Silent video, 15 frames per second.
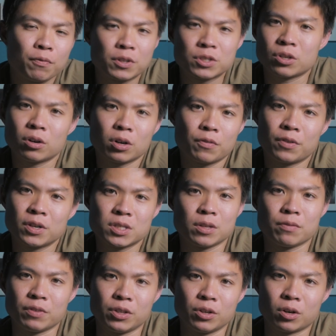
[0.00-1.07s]
photographers
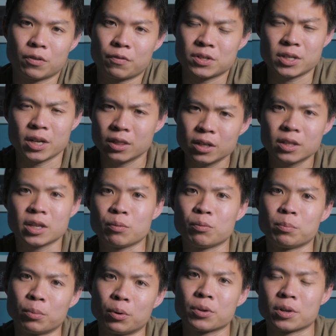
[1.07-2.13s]
and videographers. I think they
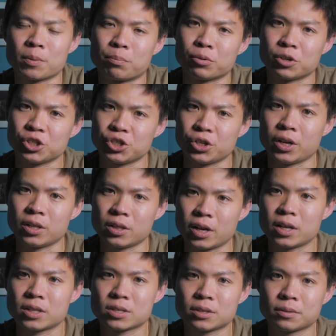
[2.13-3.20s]
would both appreciate that.